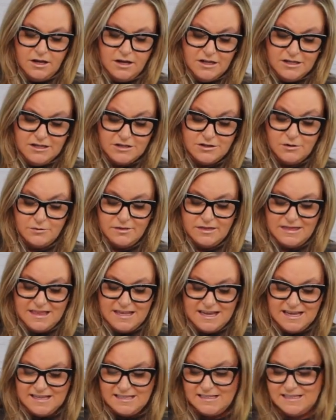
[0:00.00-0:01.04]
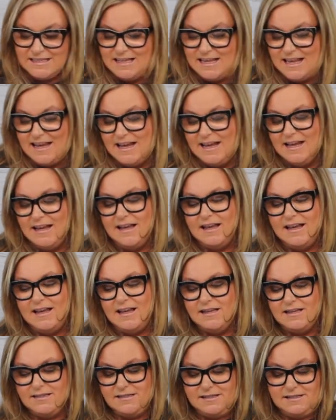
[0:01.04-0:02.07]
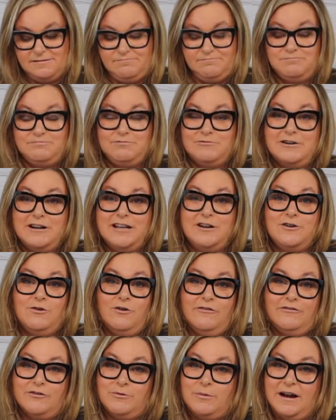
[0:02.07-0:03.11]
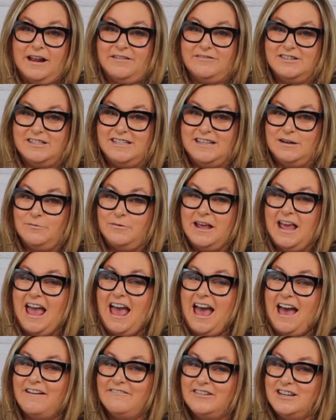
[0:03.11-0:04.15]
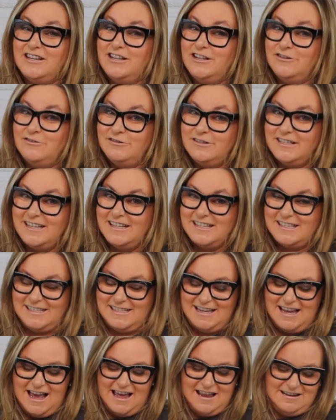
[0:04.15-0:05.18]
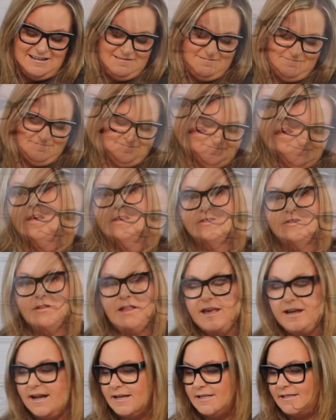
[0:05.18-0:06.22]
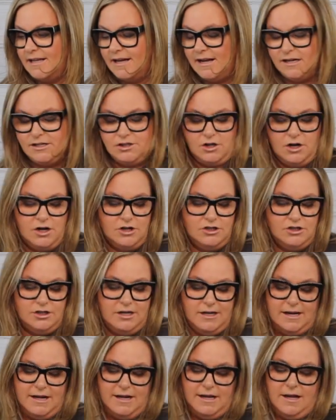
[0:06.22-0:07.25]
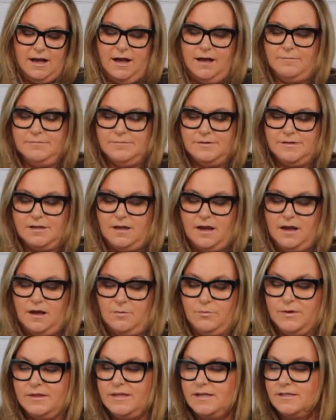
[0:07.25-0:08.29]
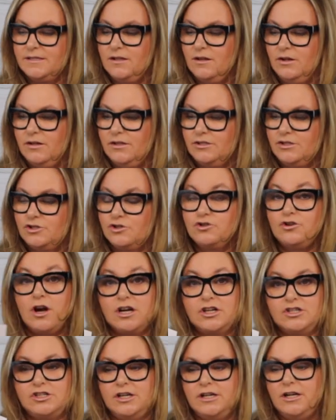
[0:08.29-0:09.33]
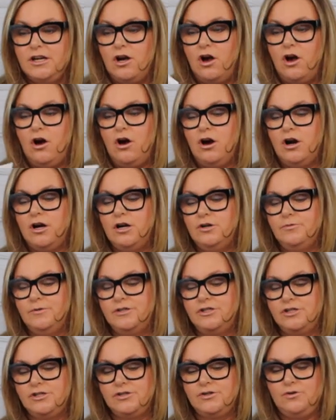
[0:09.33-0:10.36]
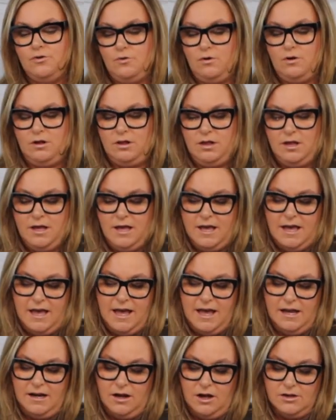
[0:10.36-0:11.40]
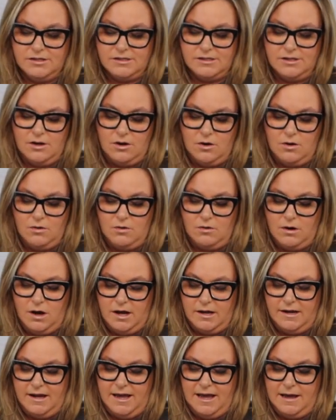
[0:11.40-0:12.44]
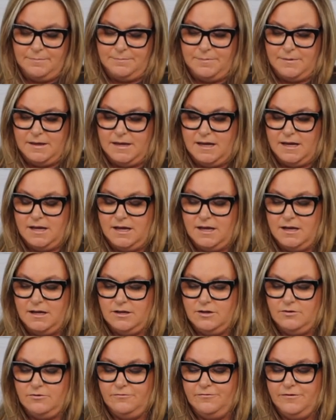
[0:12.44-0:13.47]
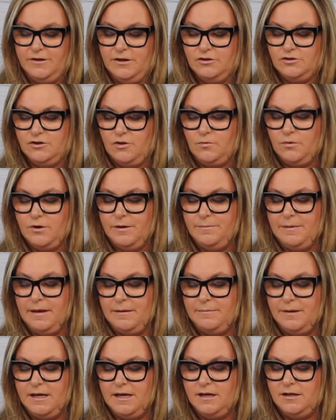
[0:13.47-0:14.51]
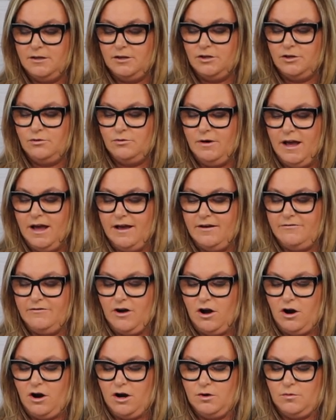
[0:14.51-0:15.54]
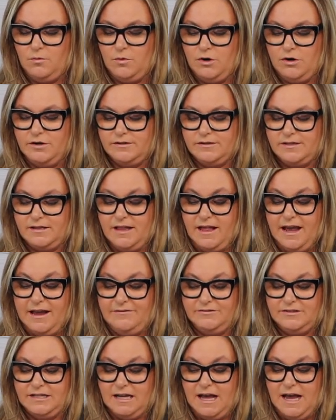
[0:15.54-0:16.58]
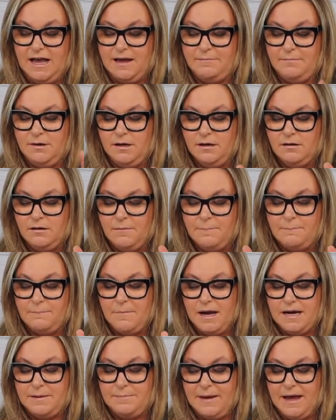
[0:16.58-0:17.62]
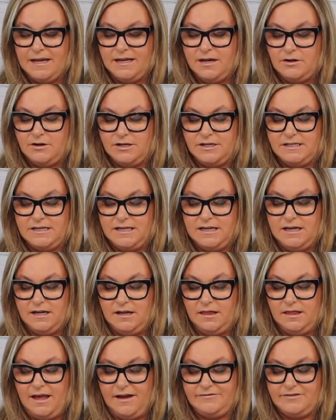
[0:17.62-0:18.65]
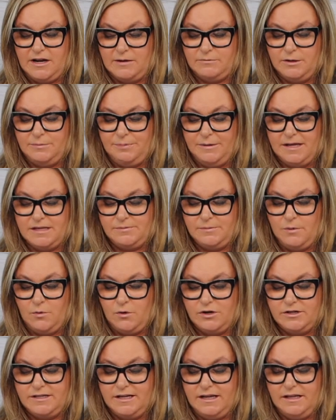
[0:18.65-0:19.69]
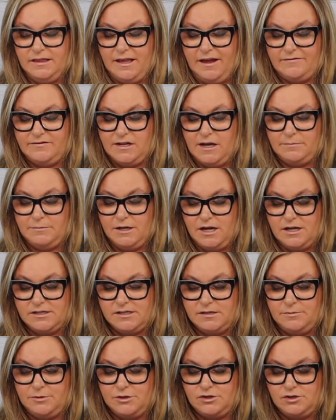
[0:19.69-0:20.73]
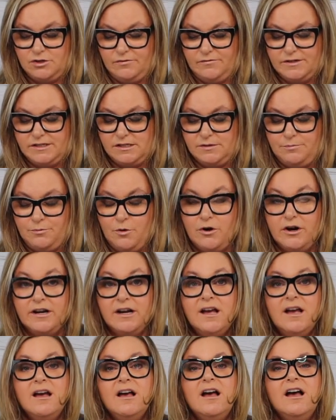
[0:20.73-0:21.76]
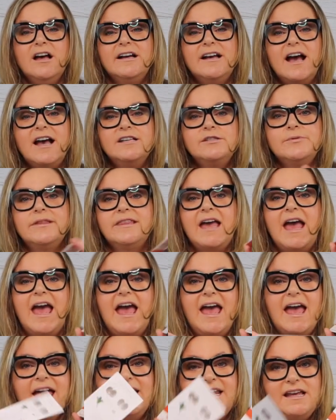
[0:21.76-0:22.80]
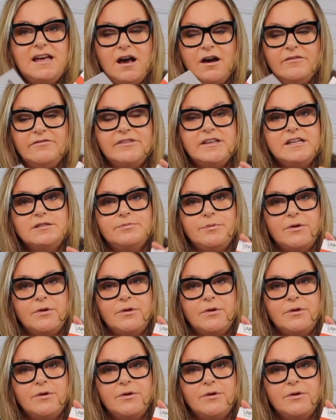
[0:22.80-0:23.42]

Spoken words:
So this thing is pretty cool from what I've seen. We haven't used this yet. So like I said, I charged it. It comes with this little instruction card, which is cool. And also, unhappy you feel, don't worry, baby. You have our words. Lifetime money back guarantee, lifetime replacement warranty, lifetime customer service support. Guys, with any of these